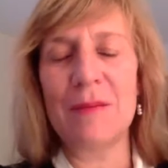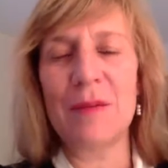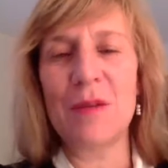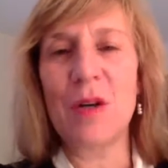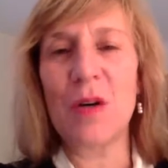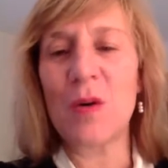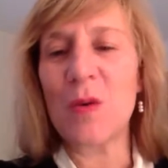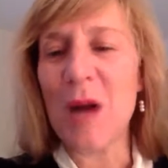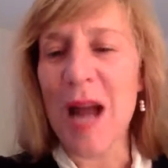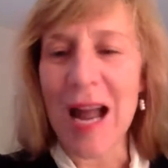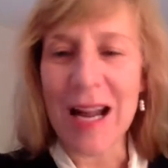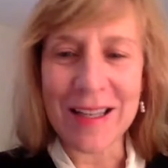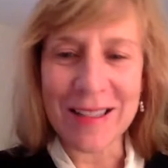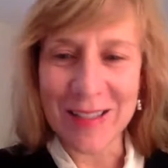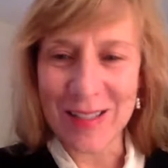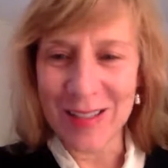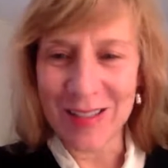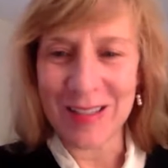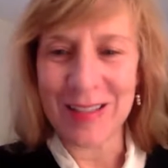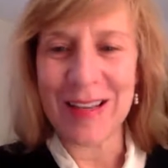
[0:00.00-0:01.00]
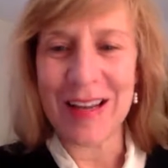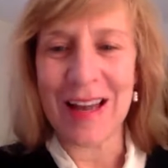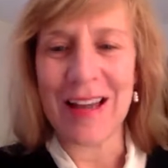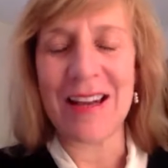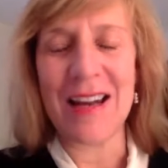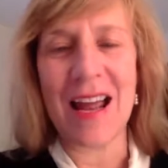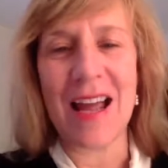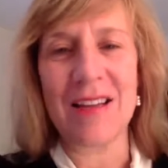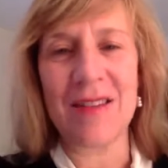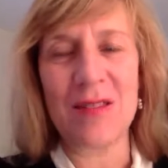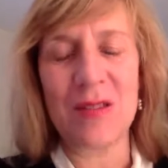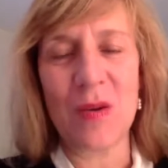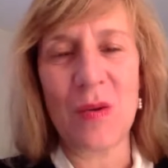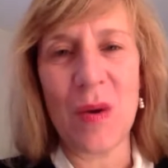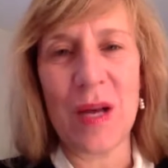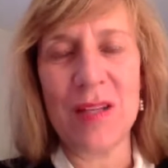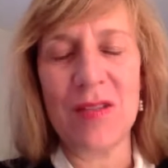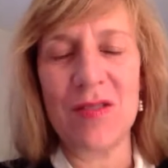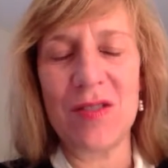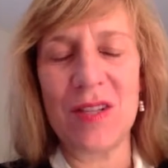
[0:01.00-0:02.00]
correct, and ask
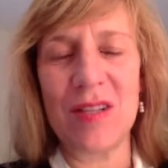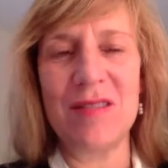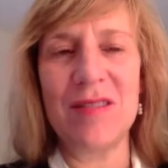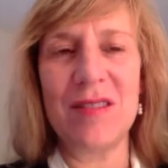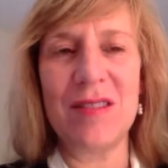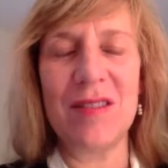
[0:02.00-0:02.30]
questions.